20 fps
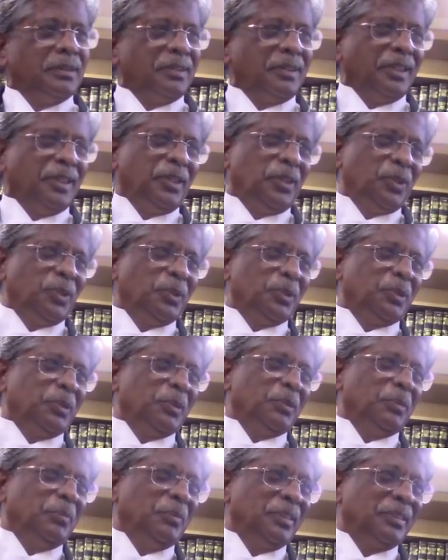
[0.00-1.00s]
Thank you,
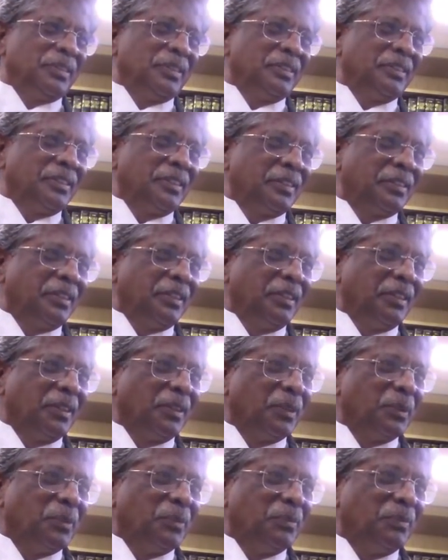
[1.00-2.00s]
Seshagiri
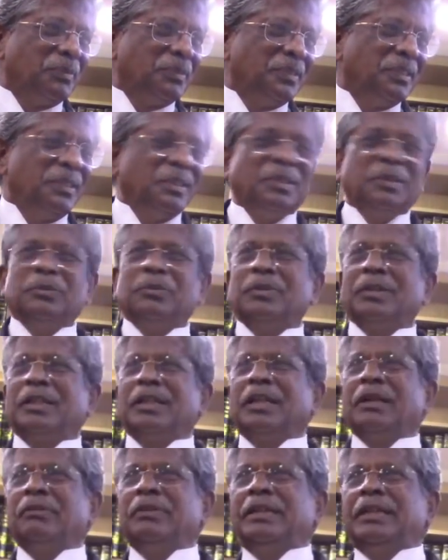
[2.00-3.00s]
Rao, for
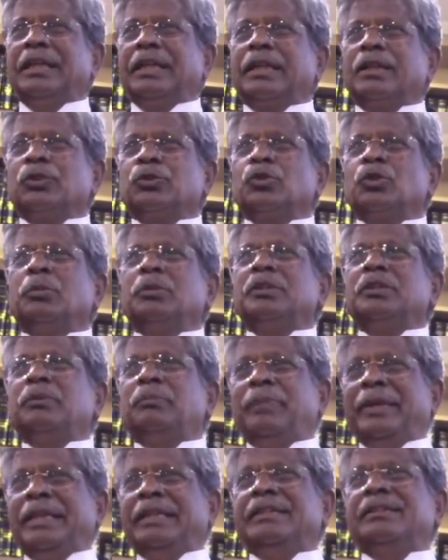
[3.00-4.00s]
having taken so much
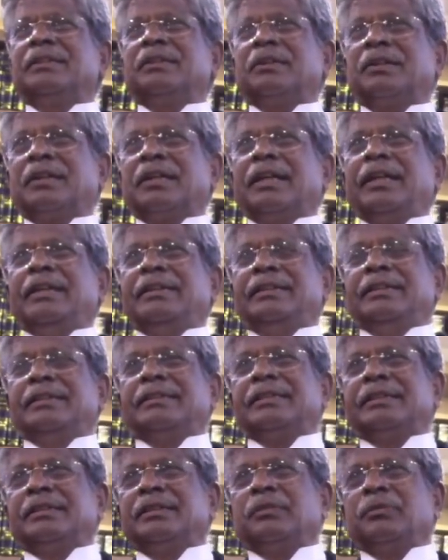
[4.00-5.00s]
pains in organizing
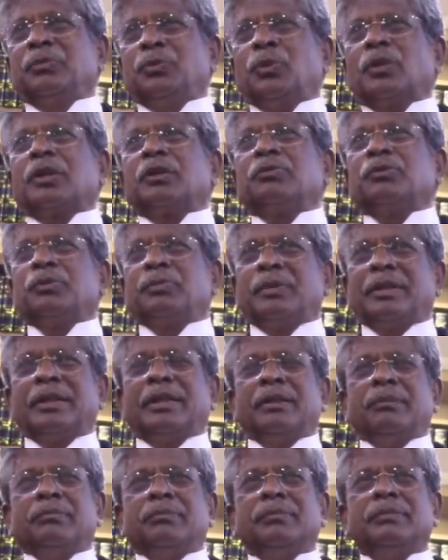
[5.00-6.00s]
such a wonderful
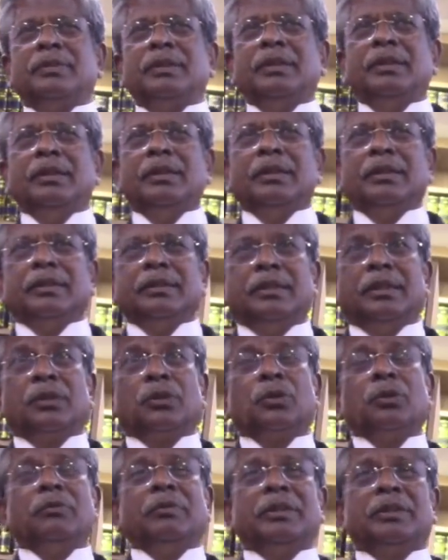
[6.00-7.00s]
program.
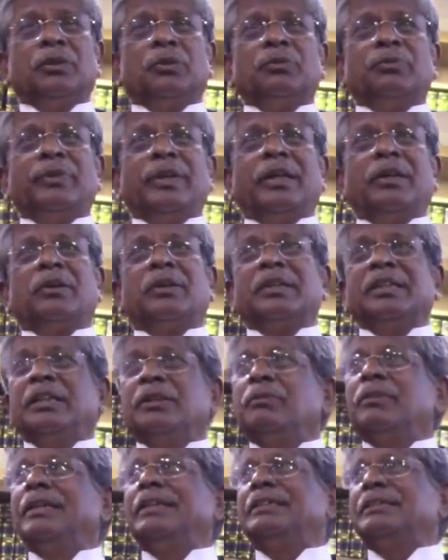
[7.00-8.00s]
Therefore, without fail on
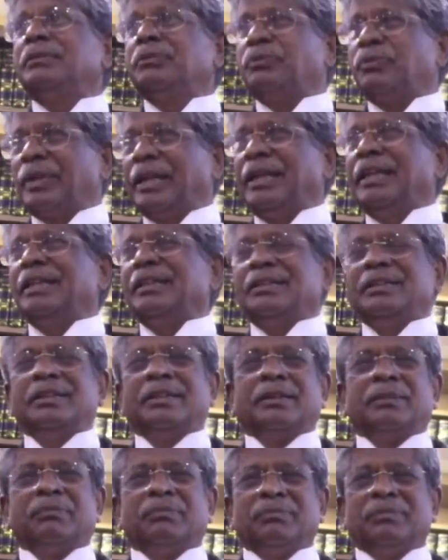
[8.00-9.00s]
every Friday
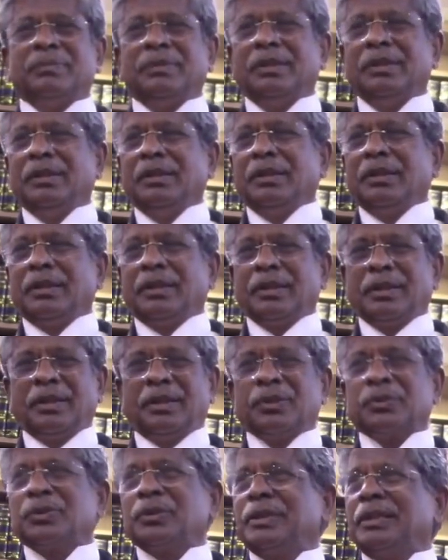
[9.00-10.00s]
here. And I
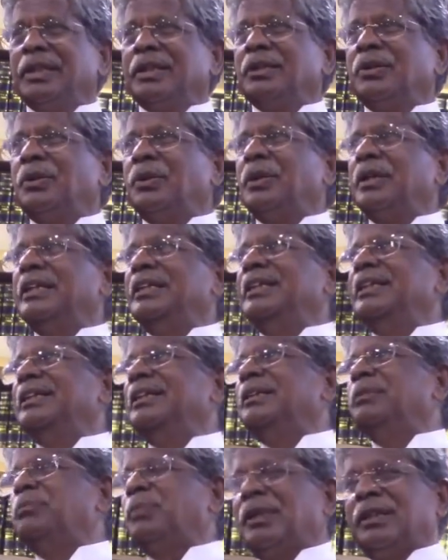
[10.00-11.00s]
also thank all
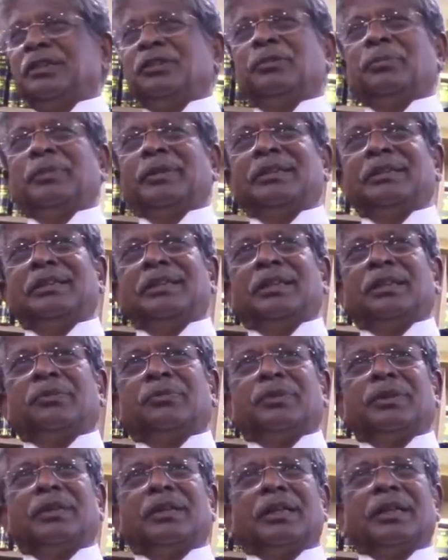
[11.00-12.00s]
the participants here
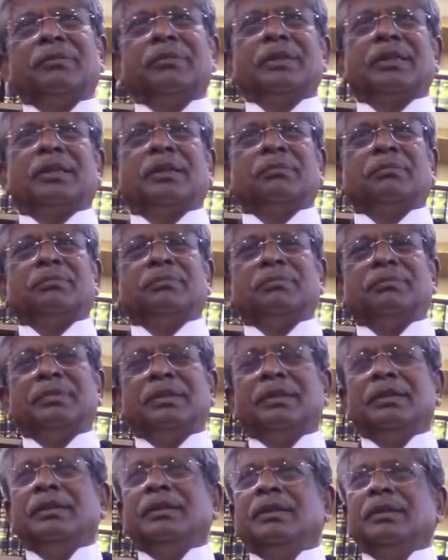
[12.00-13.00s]
for having come
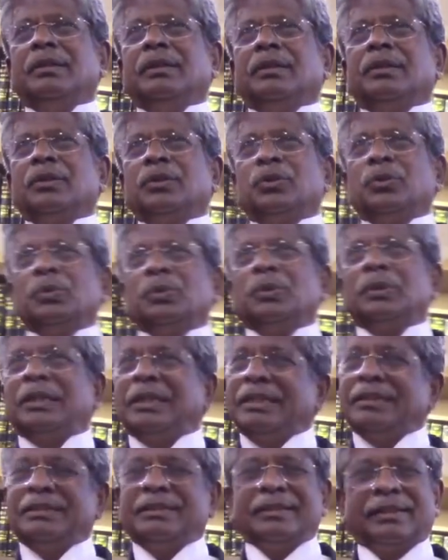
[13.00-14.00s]
to
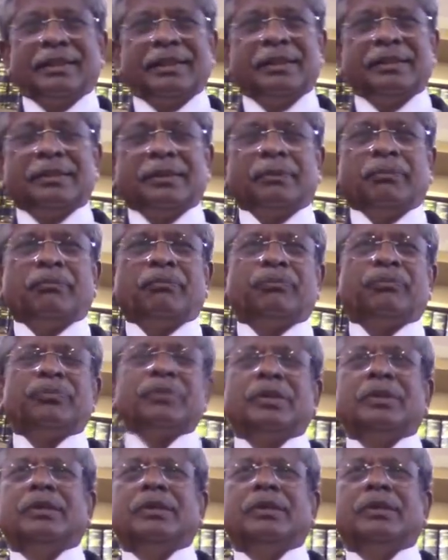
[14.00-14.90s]
this occasion.